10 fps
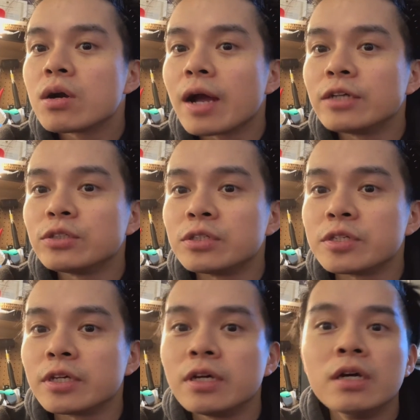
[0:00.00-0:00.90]
As you can
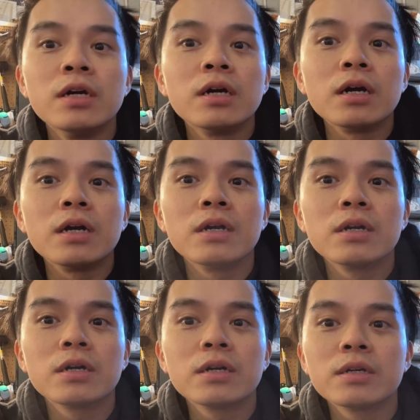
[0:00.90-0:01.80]
see,
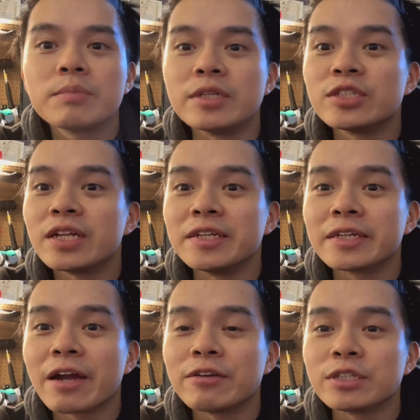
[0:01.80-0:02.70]
a bit chilly in the
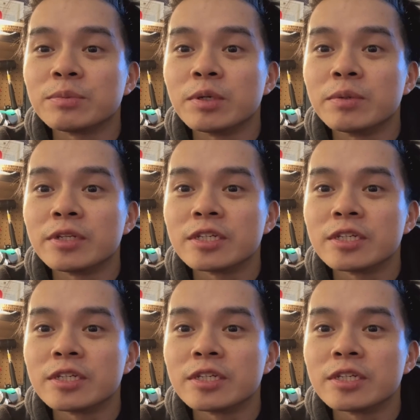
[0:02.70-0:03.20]
garage at the moment.